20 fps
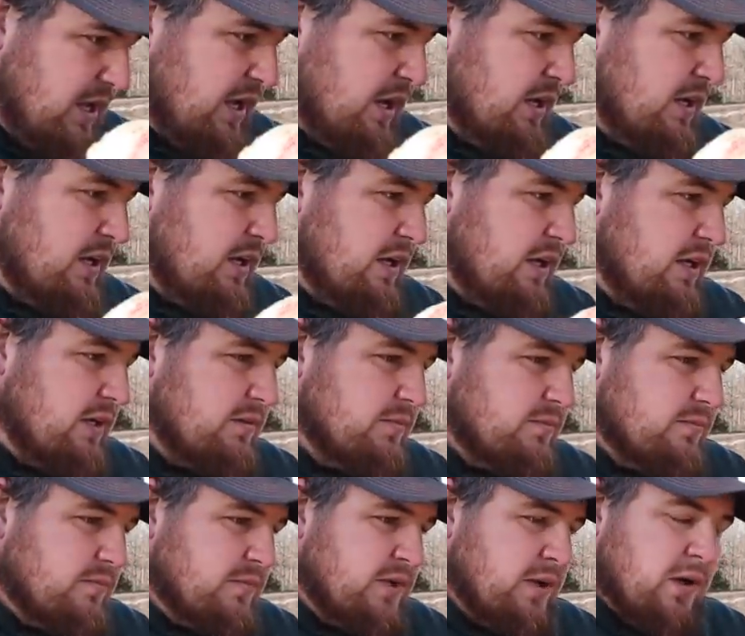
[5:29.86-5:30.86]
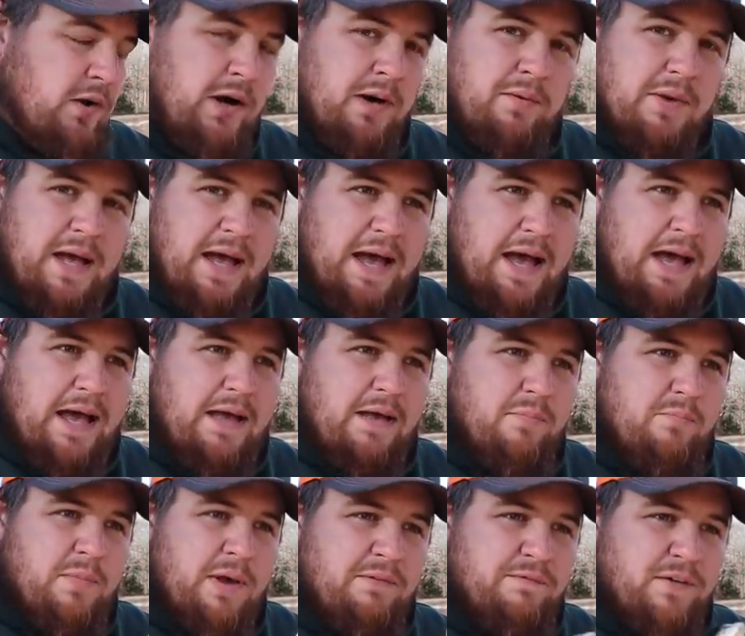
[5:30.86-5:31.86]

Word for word: and uh, you know I my